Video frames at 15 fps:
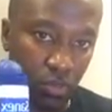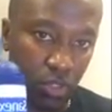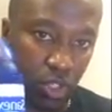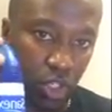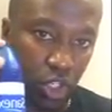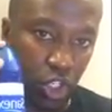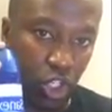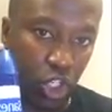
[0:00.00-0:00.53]

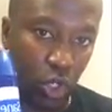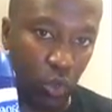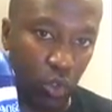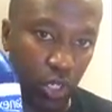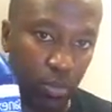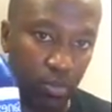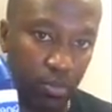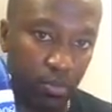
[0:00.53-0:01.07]
to show
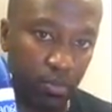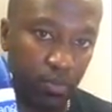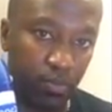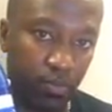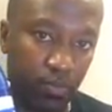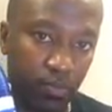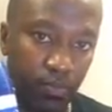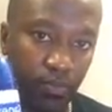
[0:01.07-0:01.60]
them
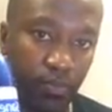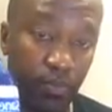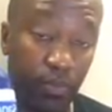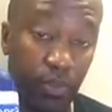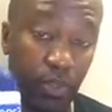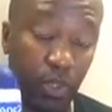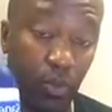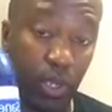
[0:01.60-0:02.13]

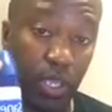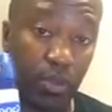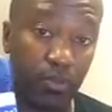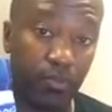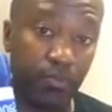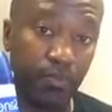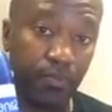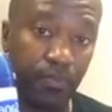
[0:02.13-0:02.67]
the way.
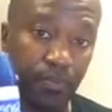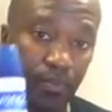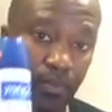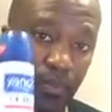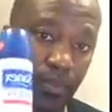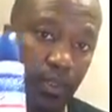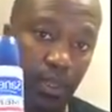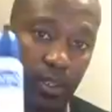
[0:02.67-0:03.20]

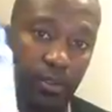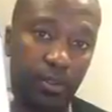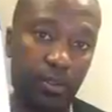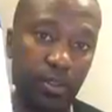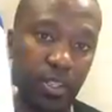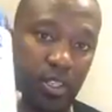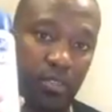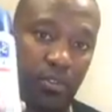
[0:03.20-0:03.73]

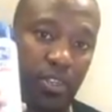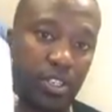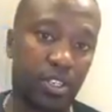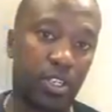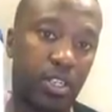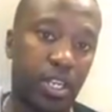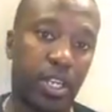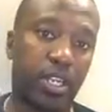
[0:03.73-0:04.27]
This fits
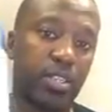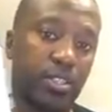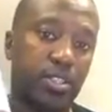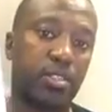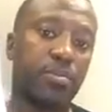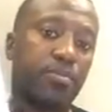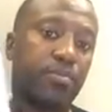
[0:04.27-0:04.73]
nice.